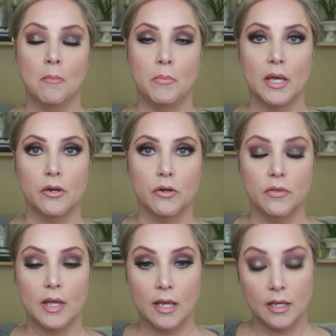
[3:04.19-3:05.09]

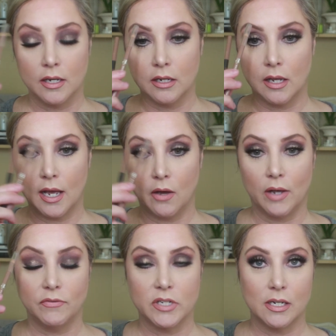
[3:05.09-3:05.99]
better than how
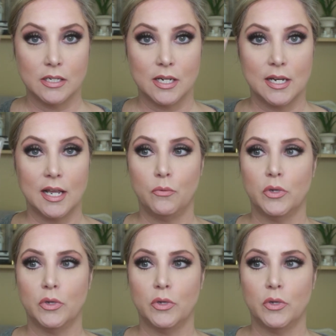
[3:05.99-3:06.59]
I've done it today